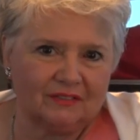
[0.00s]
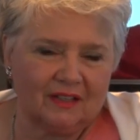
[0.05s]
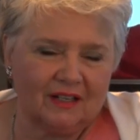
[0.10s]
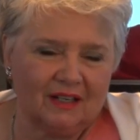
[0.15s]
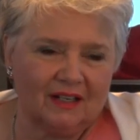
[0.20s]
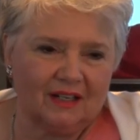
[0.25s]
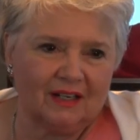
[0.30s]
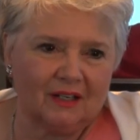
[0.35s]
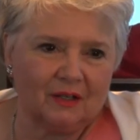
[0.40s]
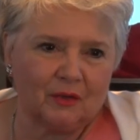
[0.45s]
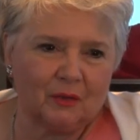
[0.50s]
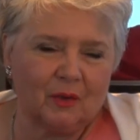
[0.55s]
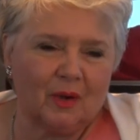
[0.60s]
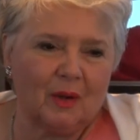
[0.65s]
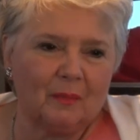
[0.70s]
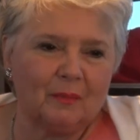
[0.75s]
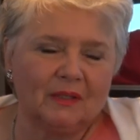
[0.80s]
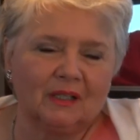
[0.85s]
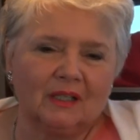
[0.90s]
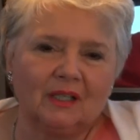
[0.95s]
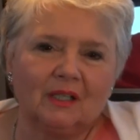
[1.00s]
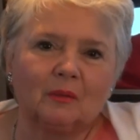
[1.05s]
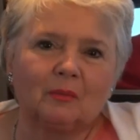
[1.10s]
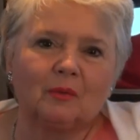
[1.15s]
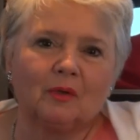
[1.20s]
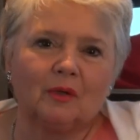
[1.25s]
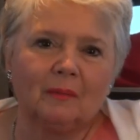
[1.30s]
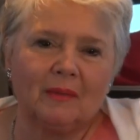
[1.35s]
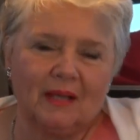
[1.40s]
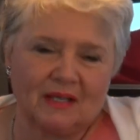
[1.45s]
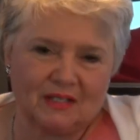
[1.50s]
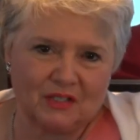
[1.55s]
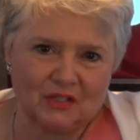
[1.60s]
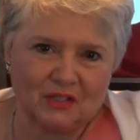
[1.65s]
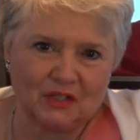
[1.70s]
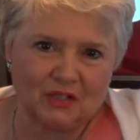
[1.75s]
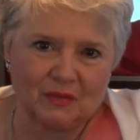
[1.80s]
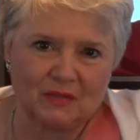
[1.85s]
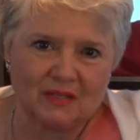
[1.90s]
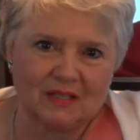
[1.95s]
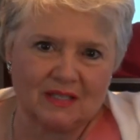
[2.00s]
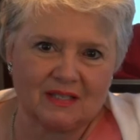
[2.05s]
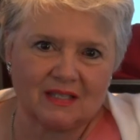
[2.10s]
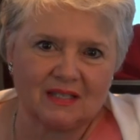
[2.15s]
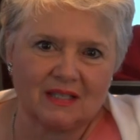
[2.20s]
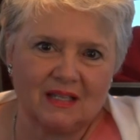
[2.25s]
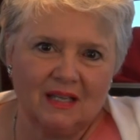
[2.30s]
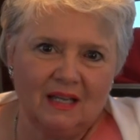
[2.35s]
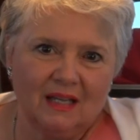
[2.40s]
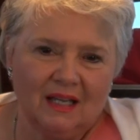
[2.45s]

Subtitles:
I grew up in liberal Massachusetts.